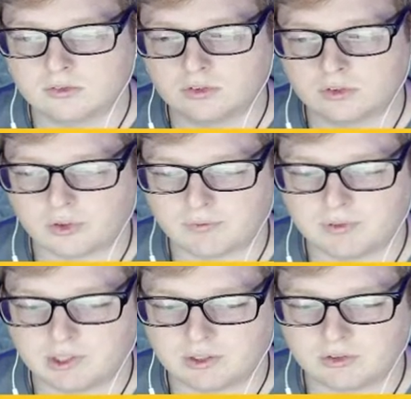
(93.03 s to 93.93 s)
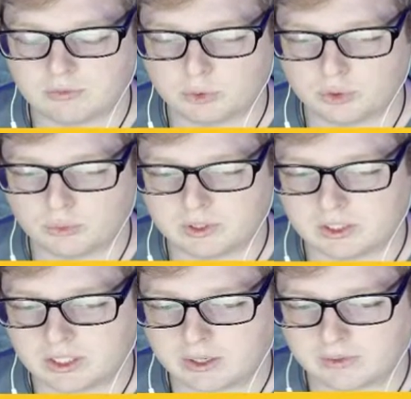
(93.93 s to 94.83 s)
So I feel like there's more than one
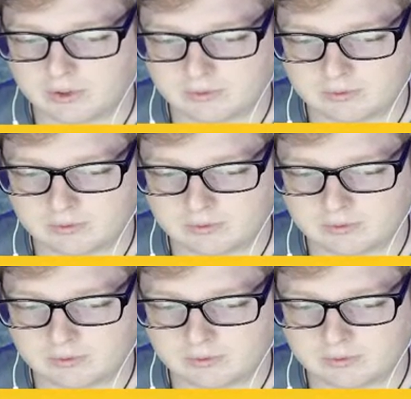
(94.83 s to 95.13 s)
encounter.